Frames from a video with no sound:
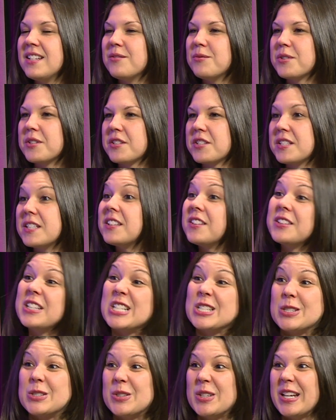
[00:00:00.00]
We're still in the
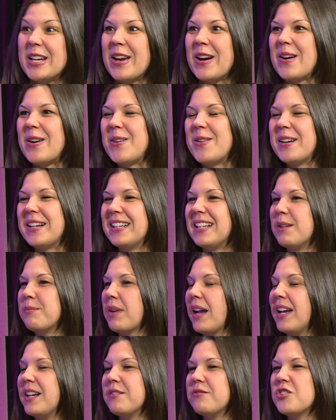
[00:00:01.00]
studio and I'm
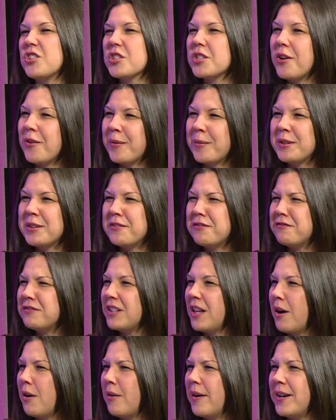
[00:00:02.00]
kind of just going with the
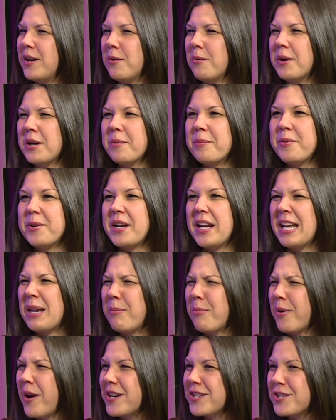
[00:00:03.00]
flow. I don't want to put any
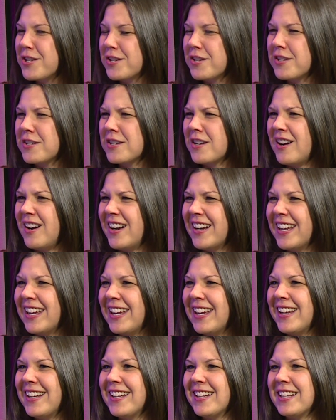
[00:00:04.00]
pressure on
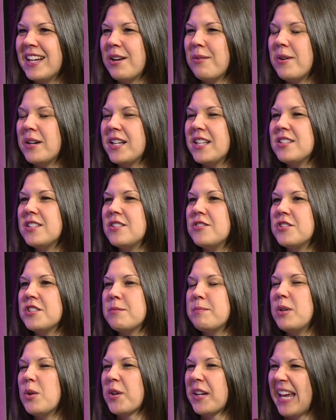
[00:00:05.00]
it, and I want it to
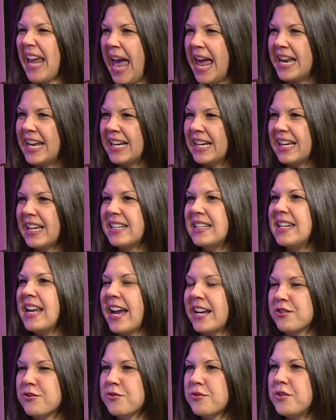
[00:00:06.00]
just be organic and
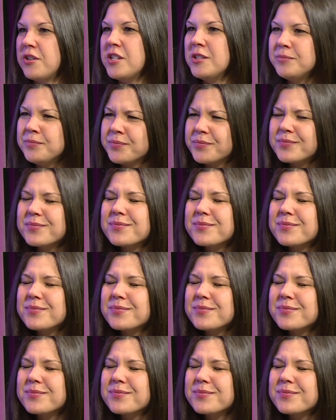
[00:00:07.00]
natural.